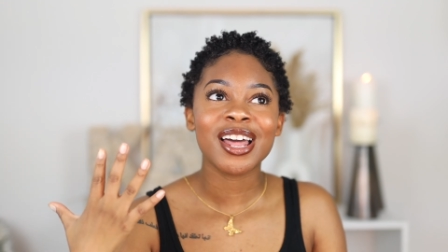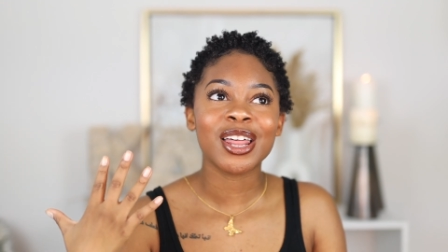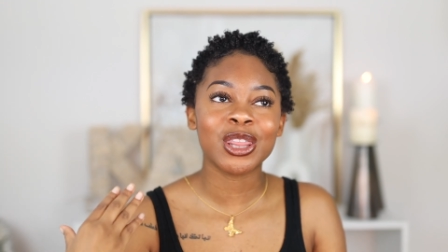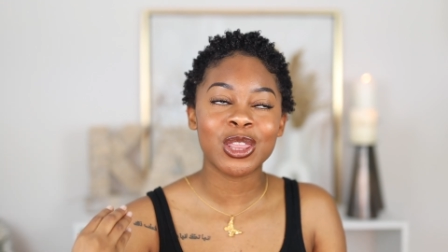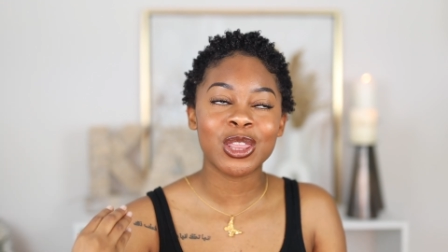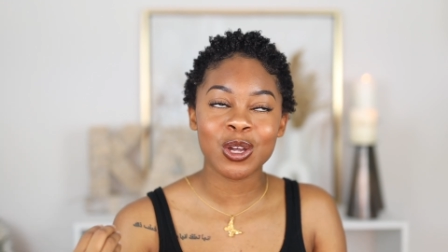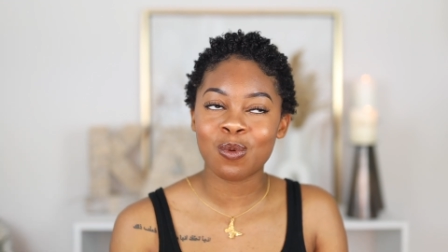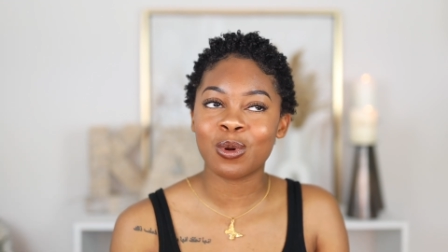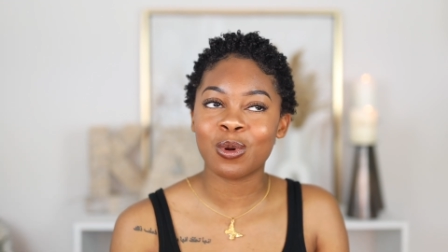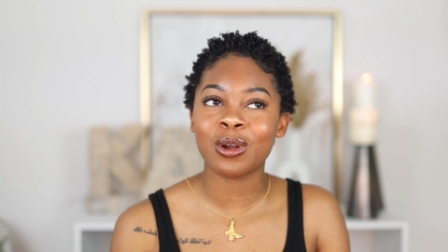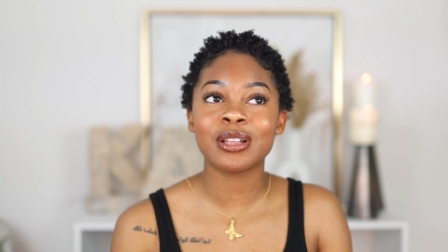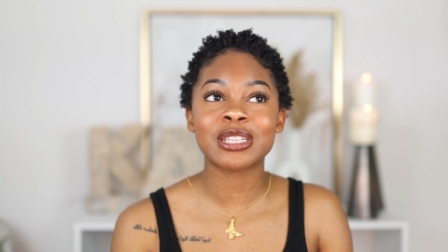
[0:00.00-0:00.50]

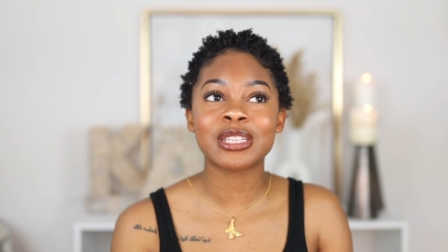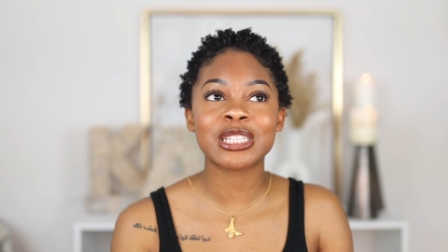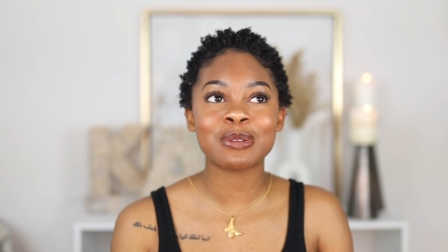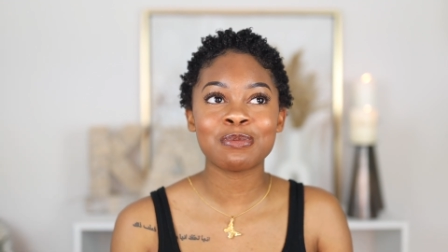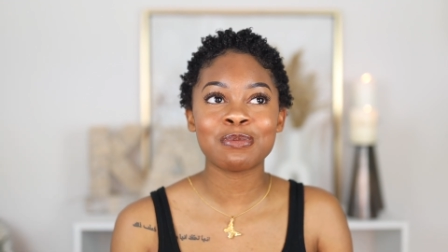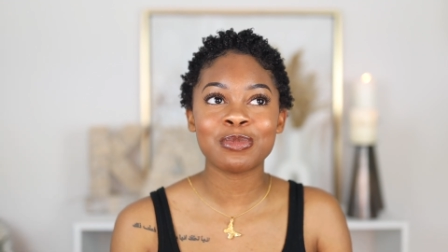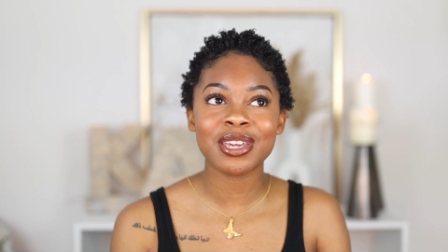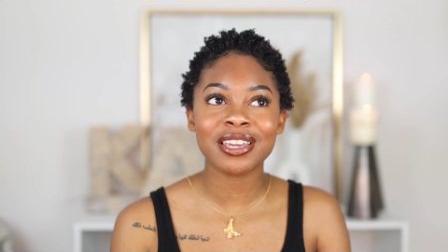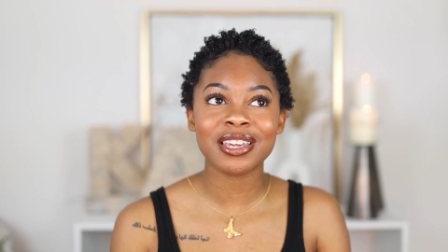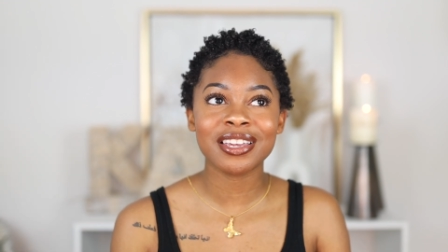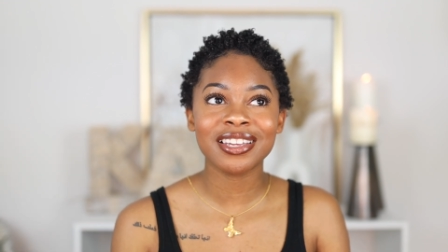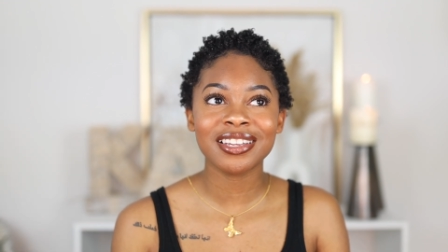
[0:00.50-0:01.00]
the world to
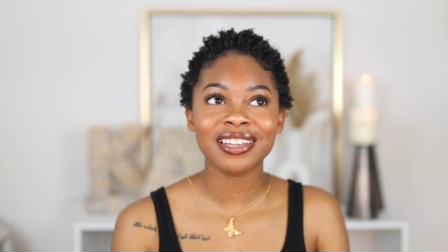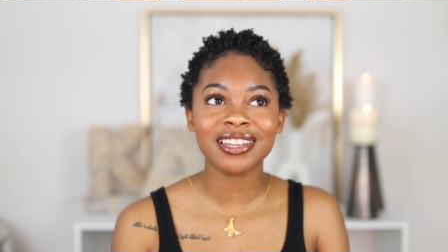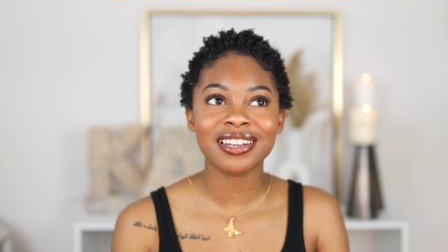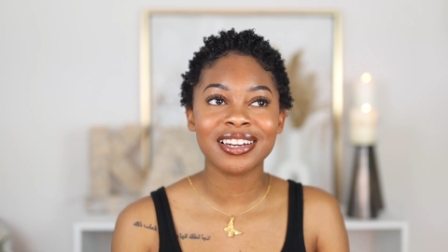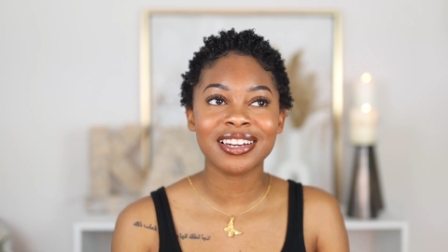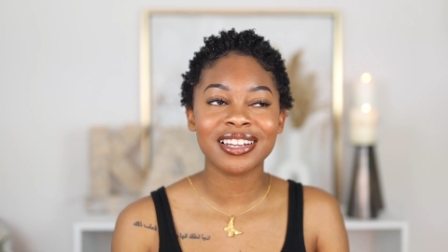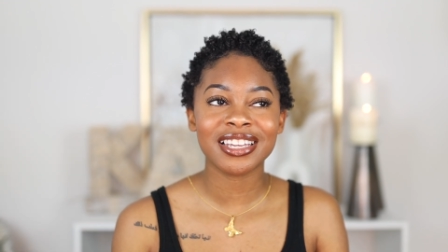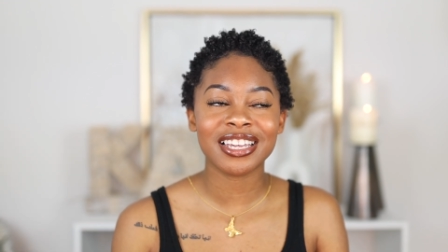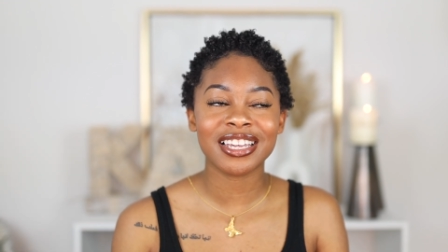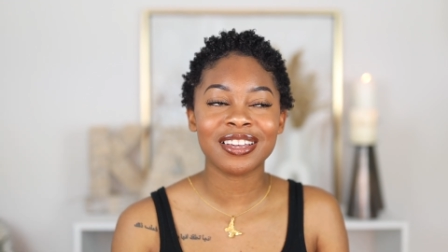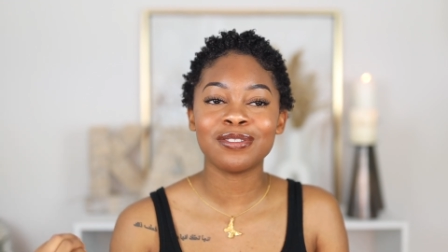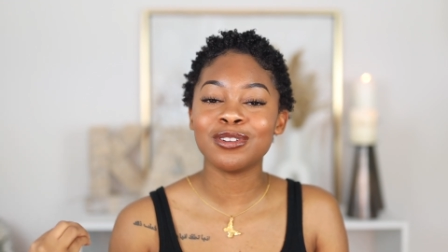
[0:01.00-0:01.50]
me
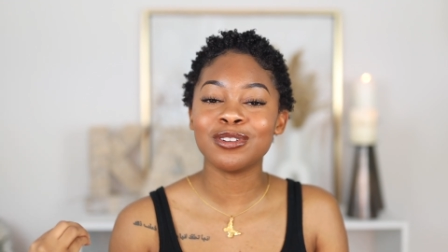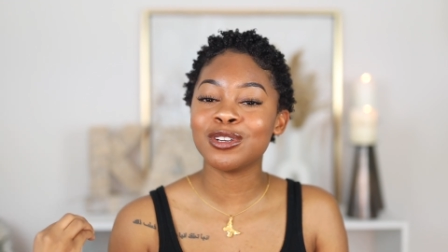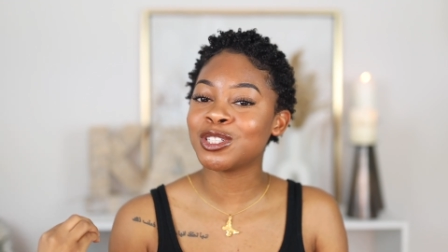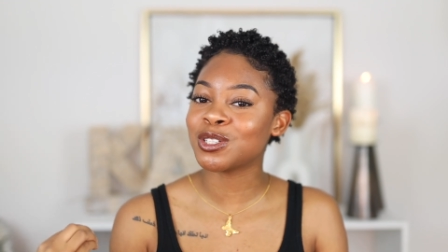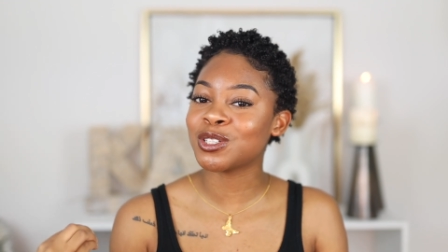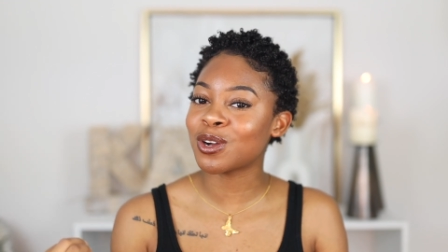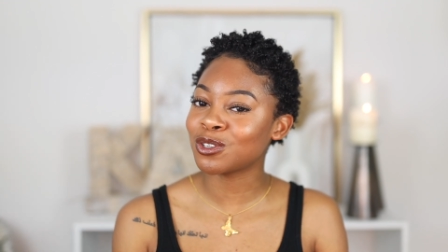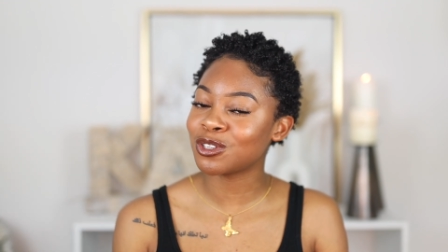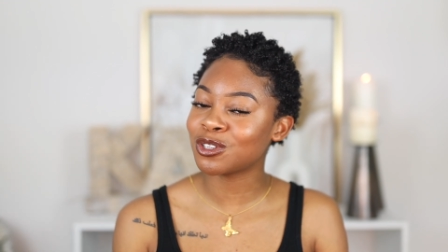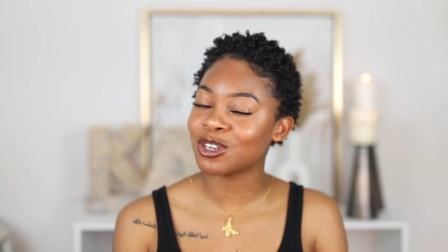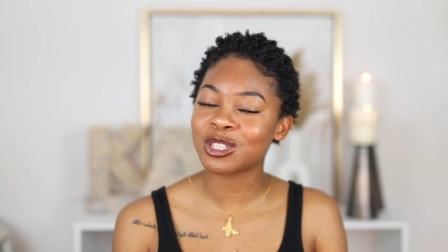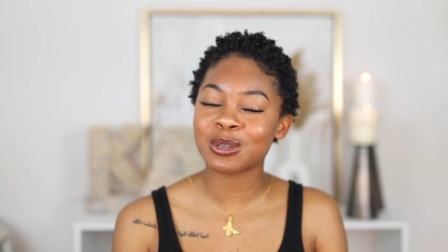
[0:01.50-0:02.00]
if you
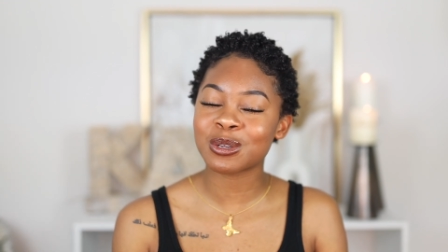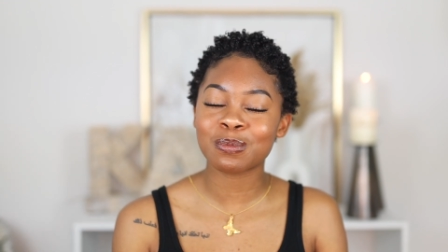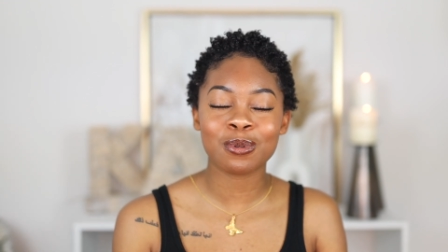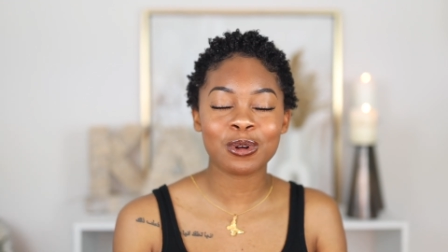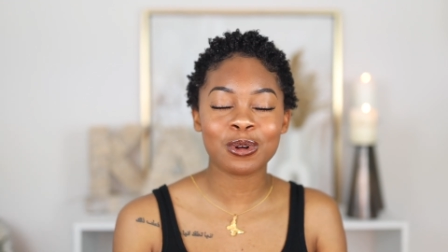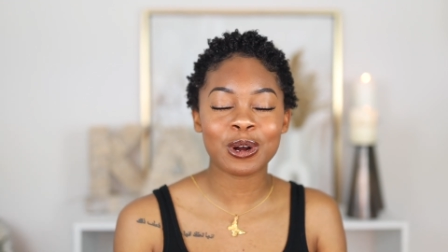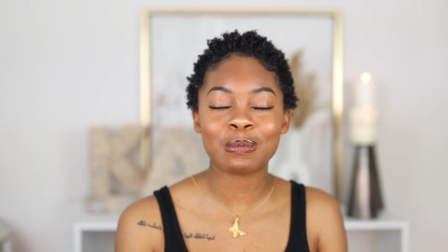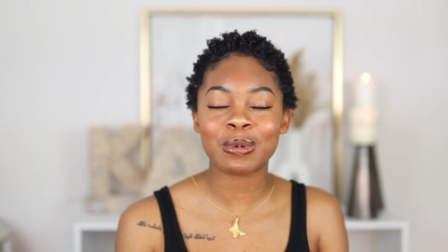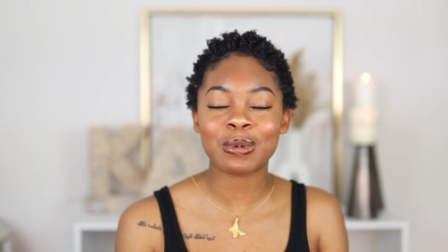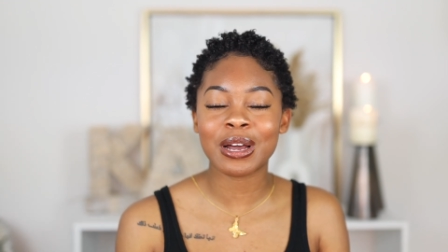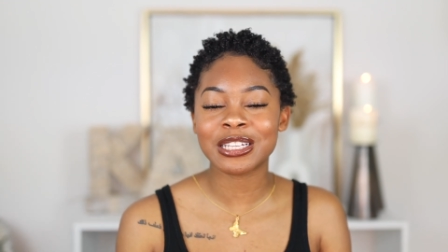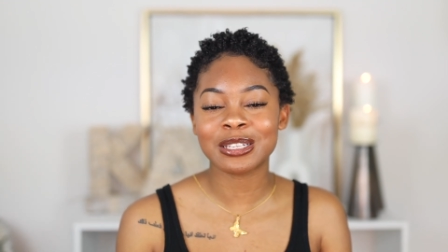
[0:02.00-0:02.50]
showed your
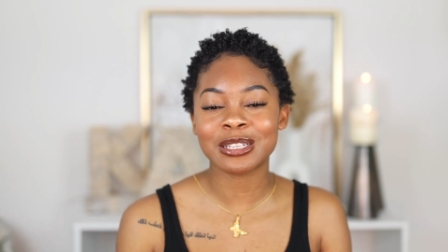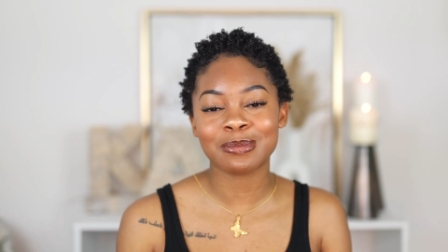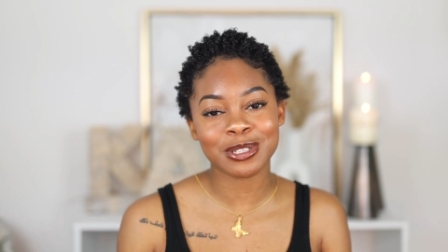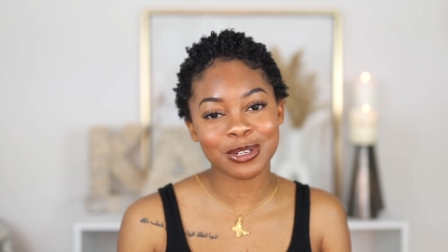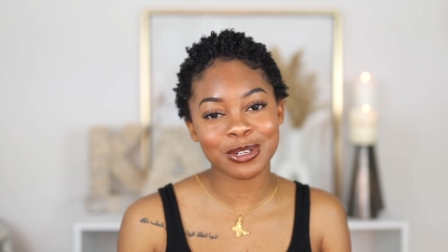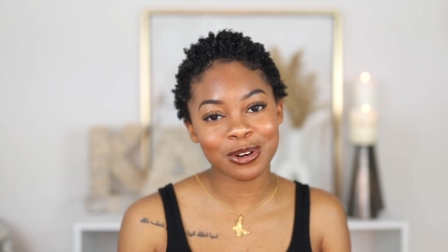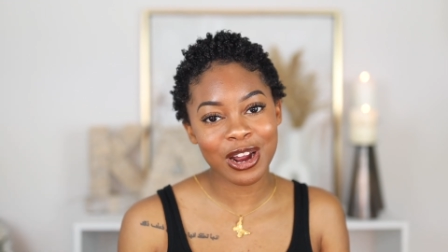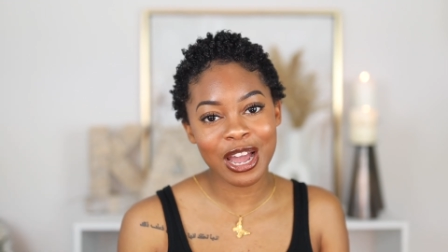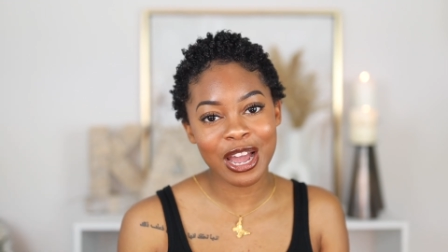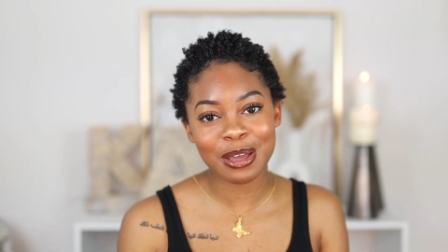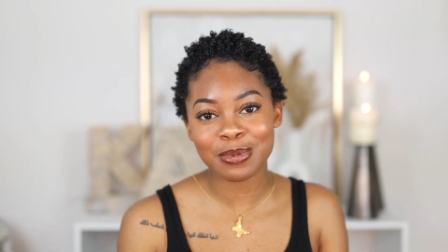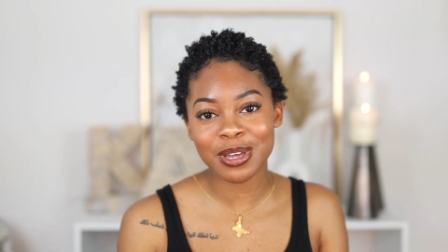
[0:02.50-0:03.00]
support by
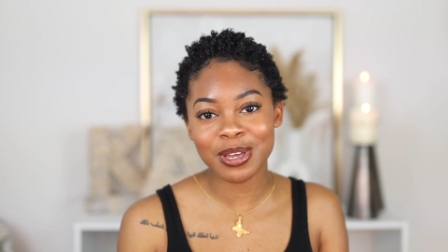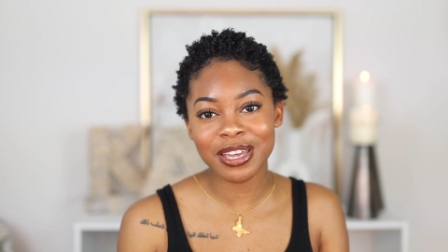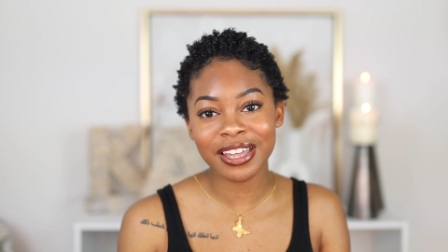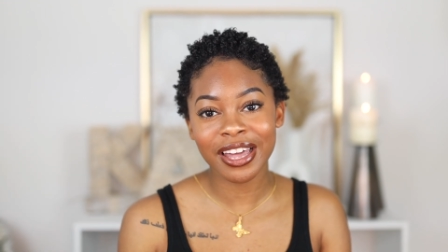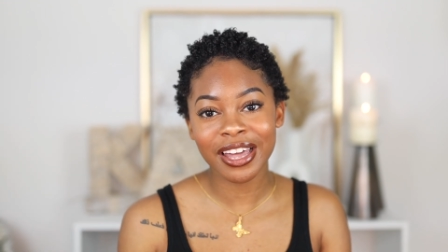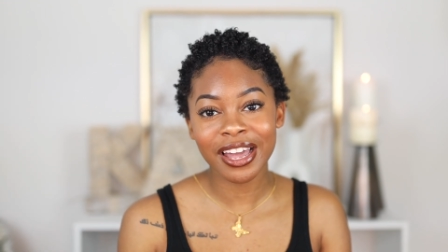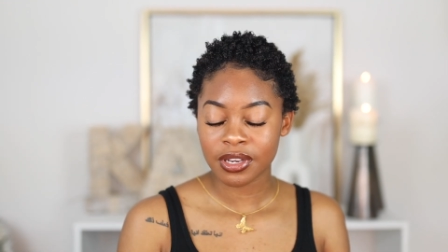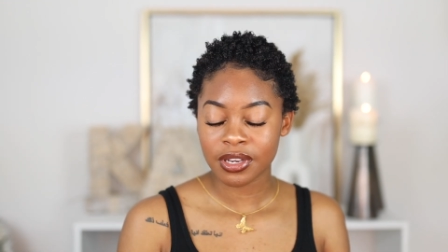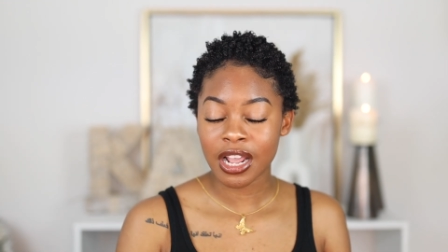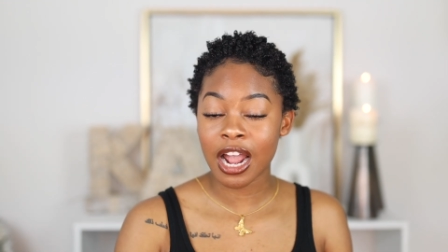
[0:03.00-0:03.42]
subscribing.